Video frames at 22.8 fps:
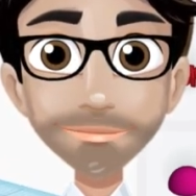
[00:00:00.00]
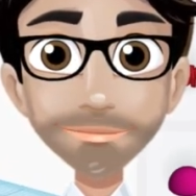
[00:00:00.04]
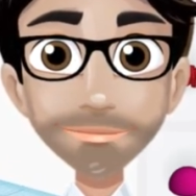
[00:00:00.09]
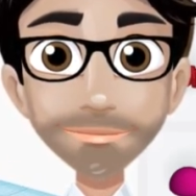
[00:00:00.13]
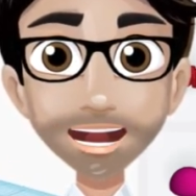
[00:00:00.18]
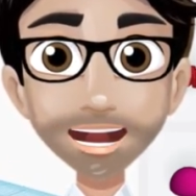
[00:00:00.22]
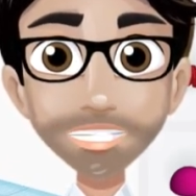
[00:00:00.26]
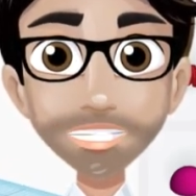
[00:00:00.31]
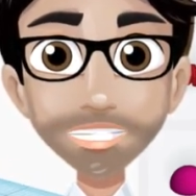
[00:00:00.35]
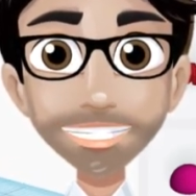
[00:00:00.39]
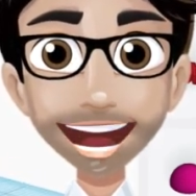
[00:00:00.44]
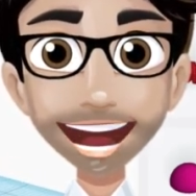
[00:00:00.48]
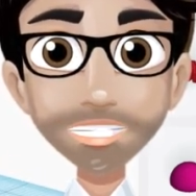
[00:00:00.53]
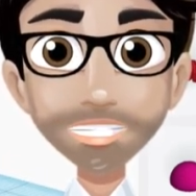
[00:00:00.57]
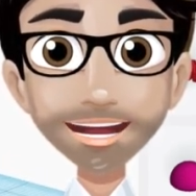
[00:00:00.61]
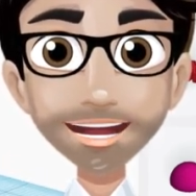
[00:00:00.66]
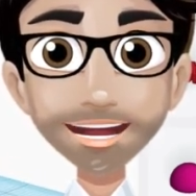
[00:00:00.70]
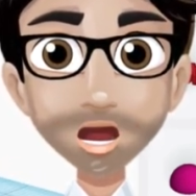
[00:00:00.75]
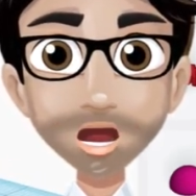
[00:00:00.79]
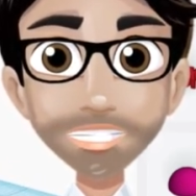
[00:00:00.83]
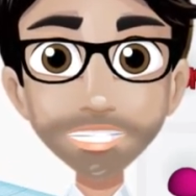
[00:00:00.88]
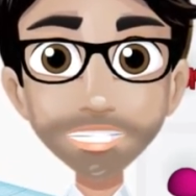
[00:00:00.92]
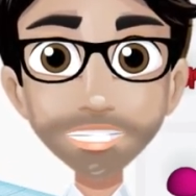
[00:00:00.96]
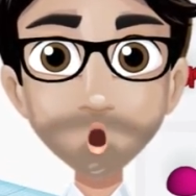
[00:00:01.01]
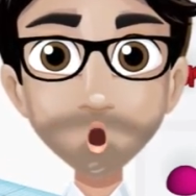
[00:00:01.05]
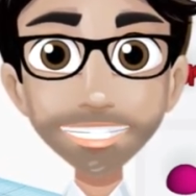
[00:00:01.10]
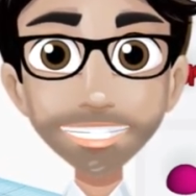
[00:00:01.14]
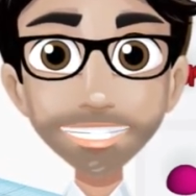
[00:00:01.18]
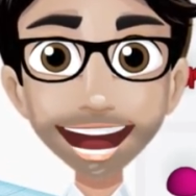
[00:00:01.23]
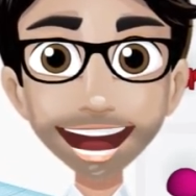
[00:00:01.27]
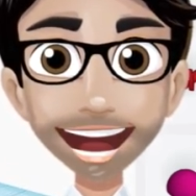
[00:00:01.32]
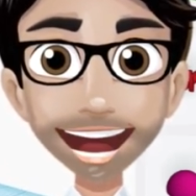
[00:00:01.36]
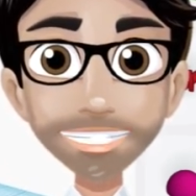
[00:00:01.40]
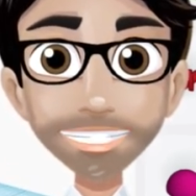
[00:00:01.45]
The spike can actually be
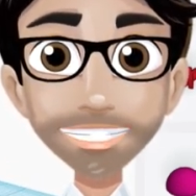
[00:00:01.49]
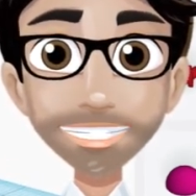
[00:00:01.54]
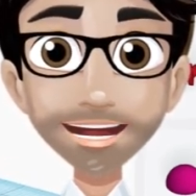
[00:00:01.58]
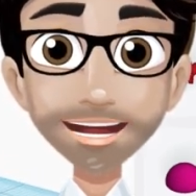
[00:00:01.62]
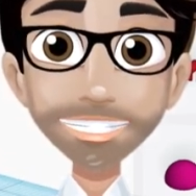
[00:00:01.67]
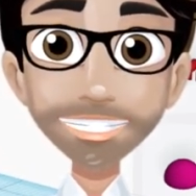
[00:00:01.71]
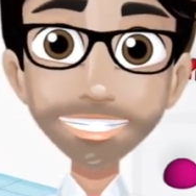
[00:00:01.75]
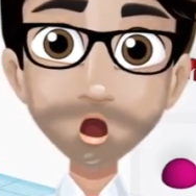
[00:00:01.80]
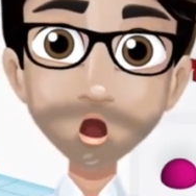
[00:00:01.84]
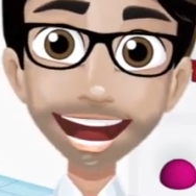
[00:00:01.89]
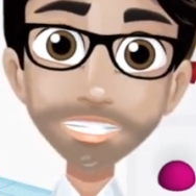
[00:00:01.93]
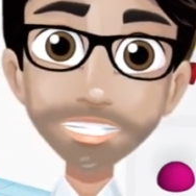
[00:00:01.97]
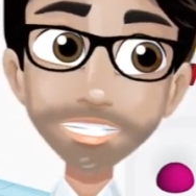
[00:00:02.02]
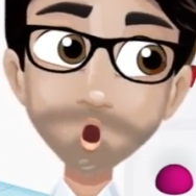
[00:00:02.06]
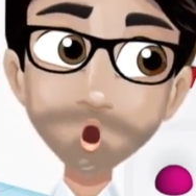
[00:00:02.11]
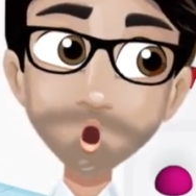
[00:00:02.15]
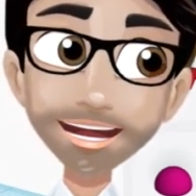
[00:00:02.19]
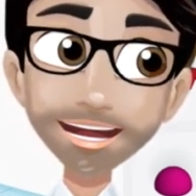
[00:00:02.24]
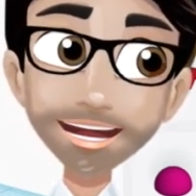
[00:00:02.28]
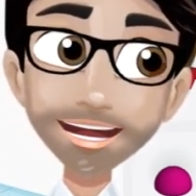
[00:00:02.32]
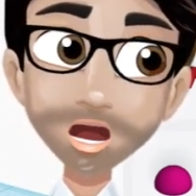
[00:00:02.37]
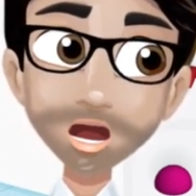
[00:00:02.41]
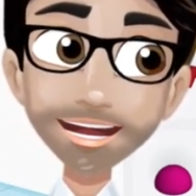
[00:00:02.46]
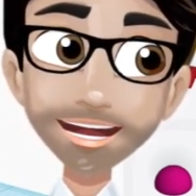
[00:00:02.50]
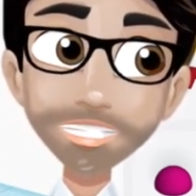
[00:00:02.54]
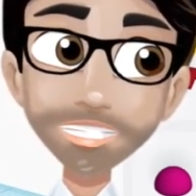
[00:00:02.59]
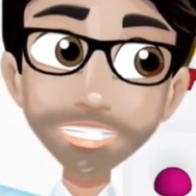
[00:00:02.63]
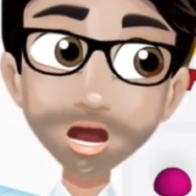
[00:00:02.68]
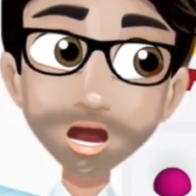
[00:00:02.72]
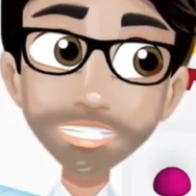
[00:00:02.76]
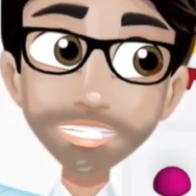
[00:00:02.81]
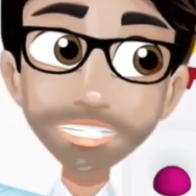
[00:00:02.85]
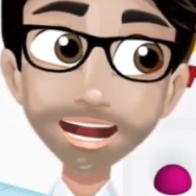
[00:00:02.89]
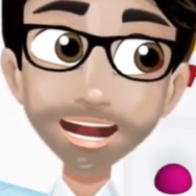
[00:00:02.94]
pointing in any direction and you can make
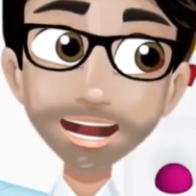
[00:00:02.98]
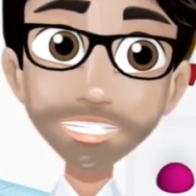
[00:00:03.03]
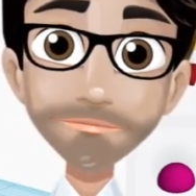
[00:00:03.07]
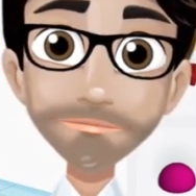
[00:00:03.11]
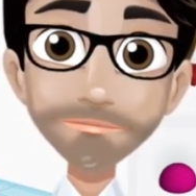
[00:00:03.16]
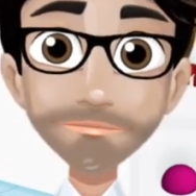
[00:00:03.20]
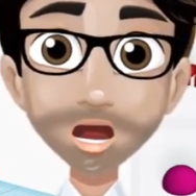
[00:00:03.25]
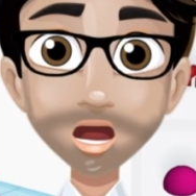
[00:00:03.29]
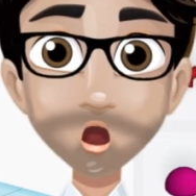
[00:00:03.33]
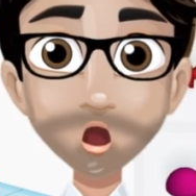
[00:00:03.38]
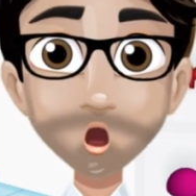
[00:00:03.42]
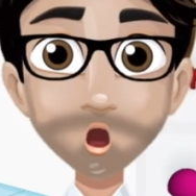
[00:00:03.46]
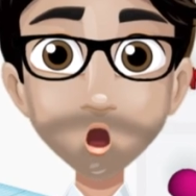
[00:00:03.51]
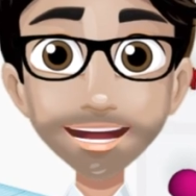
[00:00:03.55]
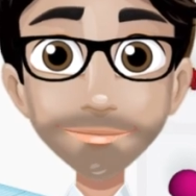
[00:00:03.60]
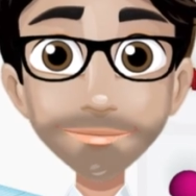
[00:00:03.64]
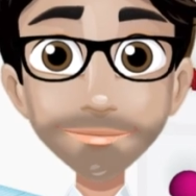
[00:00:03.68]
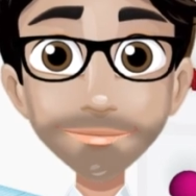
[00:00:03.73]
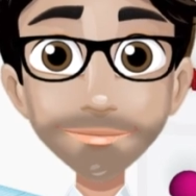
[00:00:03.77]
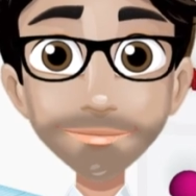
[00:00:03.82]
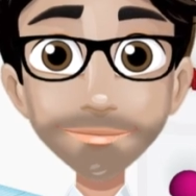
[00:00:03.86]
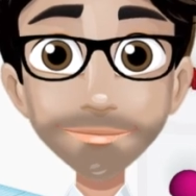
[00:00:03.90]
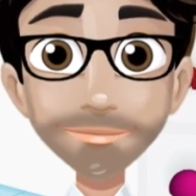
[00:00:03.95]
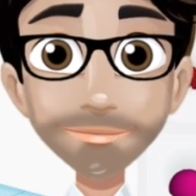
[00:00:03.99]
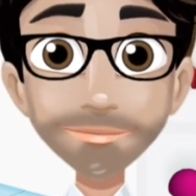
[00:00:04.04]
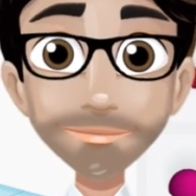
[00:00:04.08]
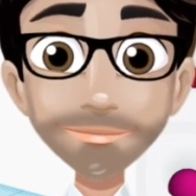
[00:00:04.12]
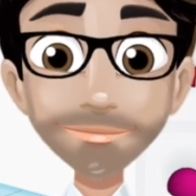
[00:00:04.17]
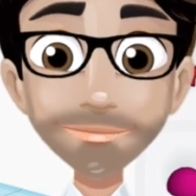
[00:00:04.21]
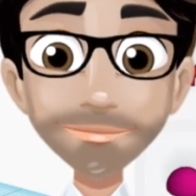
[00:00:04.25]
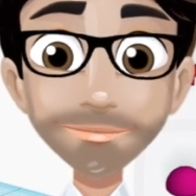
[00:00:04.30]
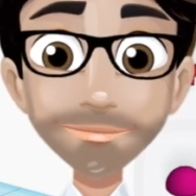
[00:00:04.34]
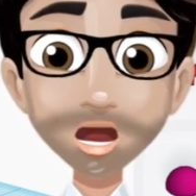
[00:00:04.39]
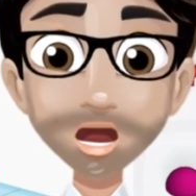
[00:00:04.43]
multiples and put it over here. Great,
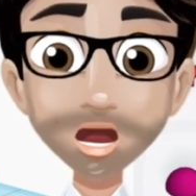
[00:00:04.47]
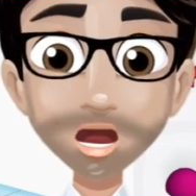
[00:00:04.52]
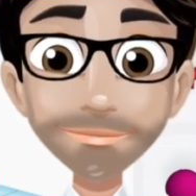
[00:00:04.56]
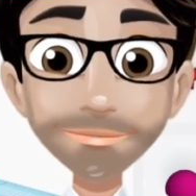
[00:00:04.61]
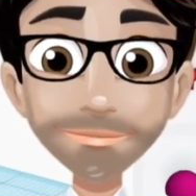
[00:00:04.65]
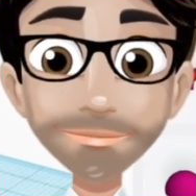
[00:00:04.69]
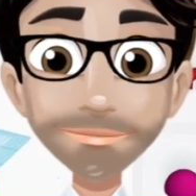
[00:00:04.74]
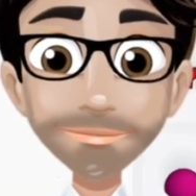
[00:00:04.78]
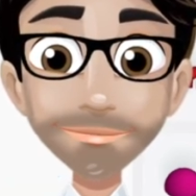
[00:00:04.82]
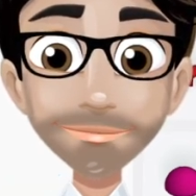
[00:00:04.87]
got it.